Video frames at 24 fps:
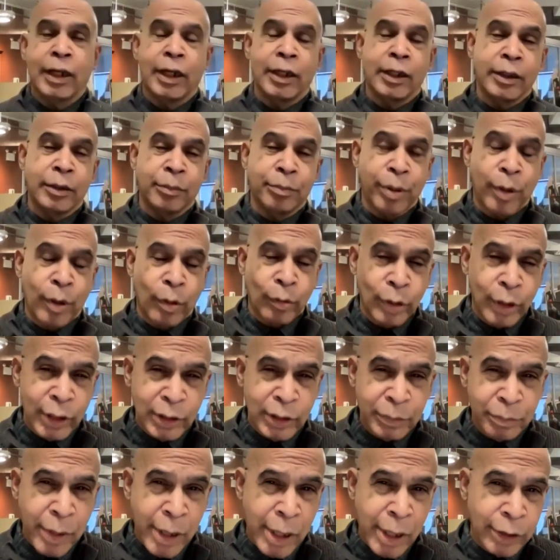that the police
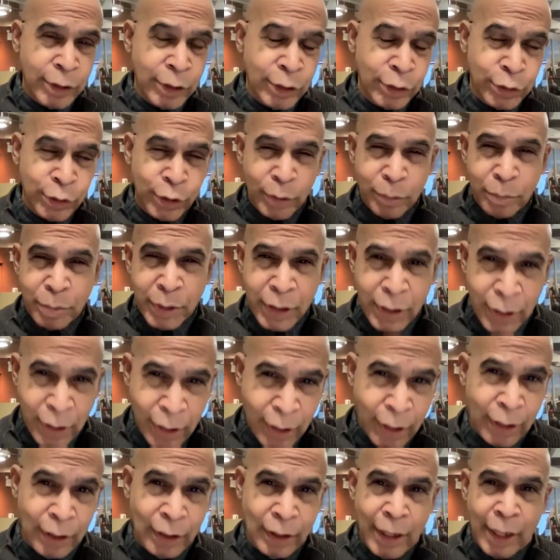budget should be
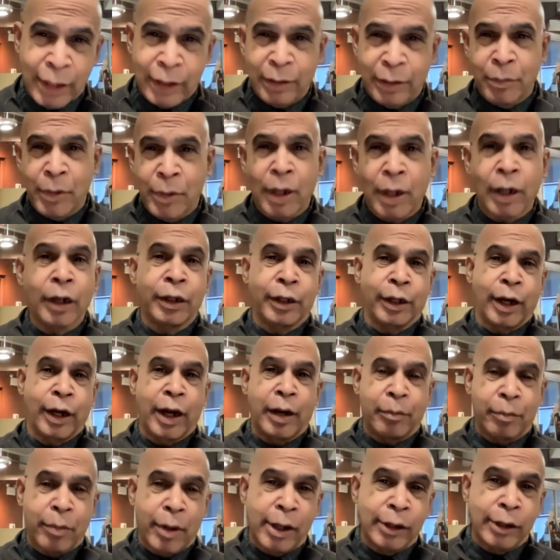cut, like the military
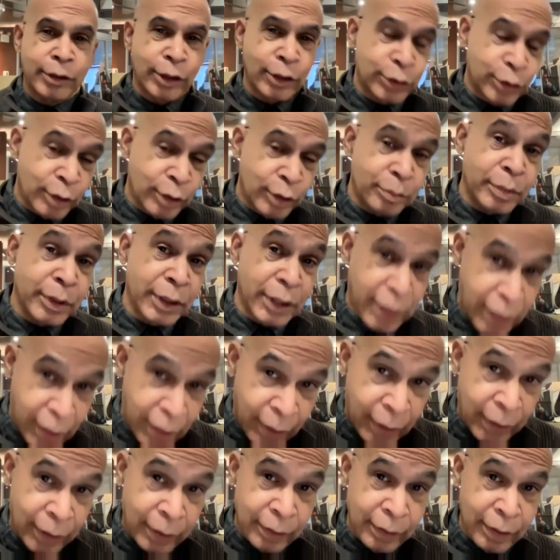budget should be
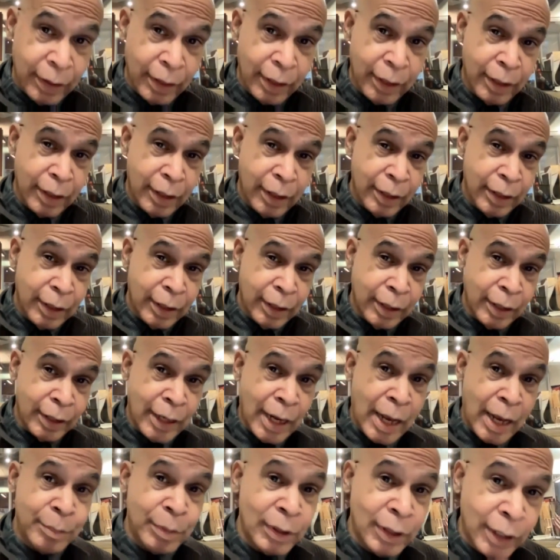cut. And
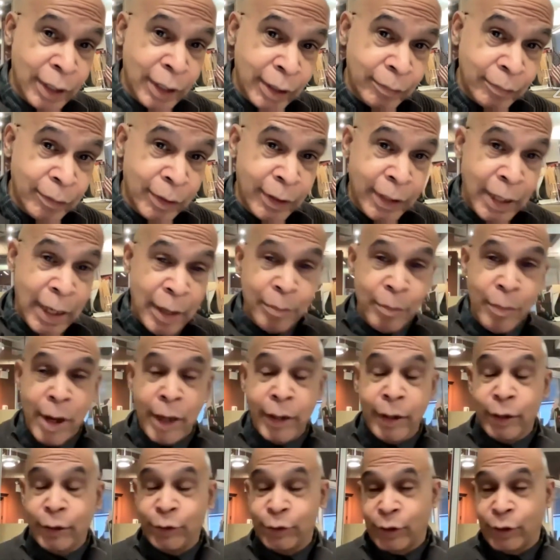I believe that that
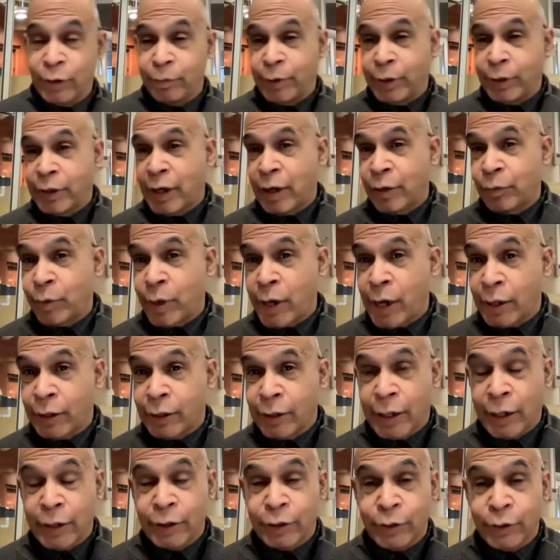money should be
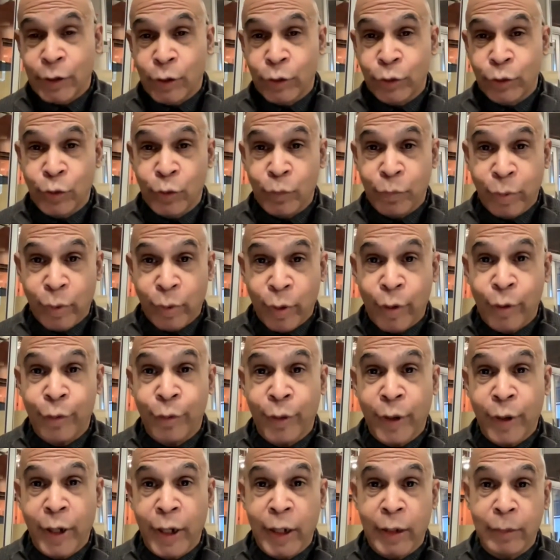directed at social
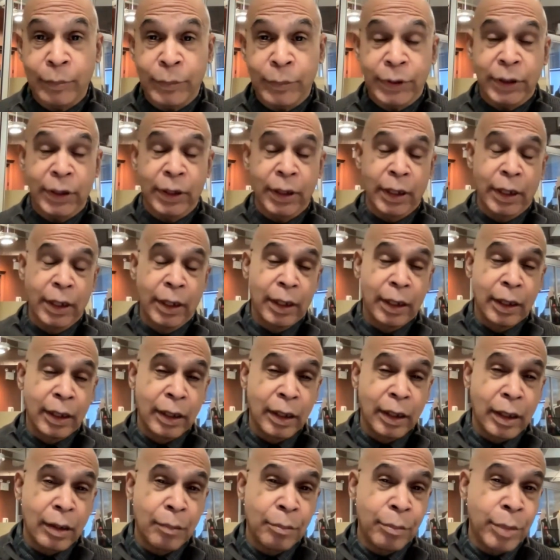programs.
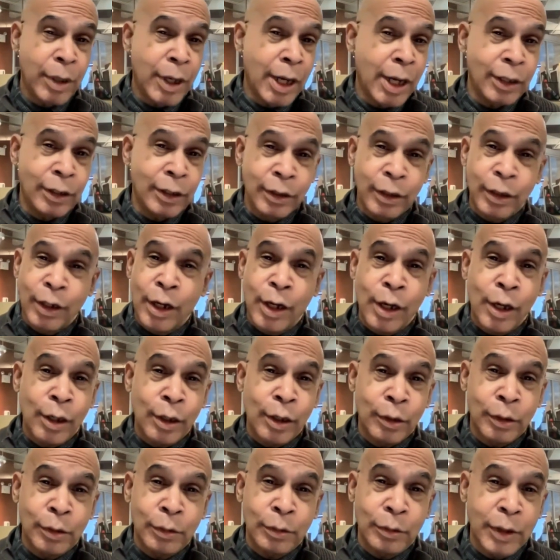But, you
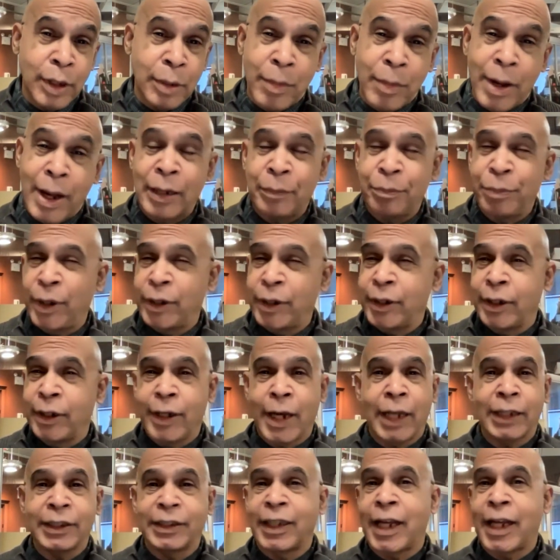know, in my opinion,
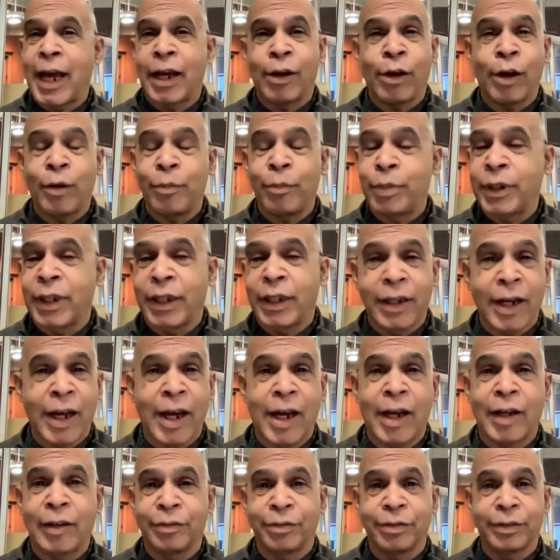that's not going to be
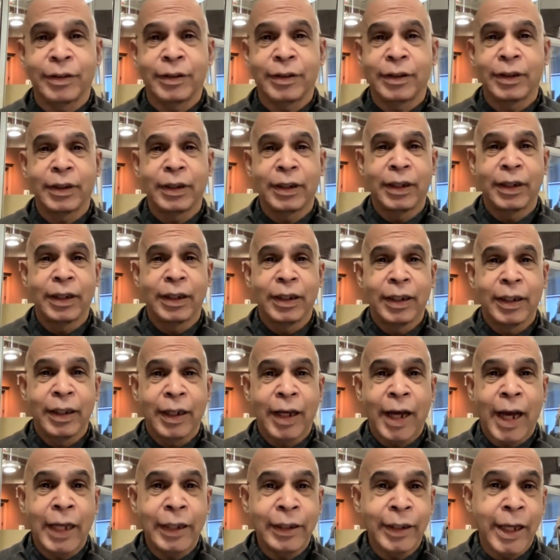enough.
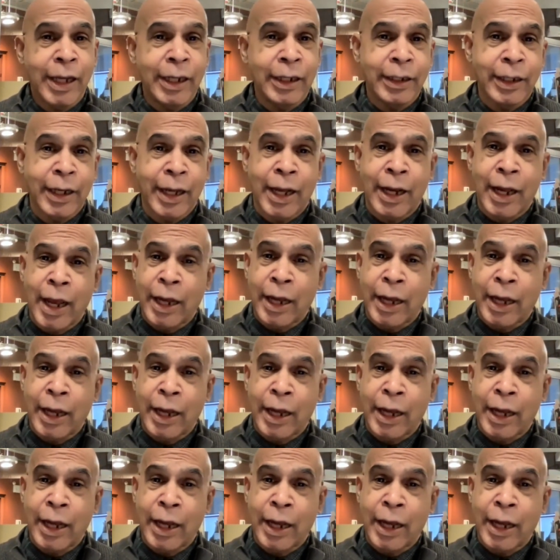I think that,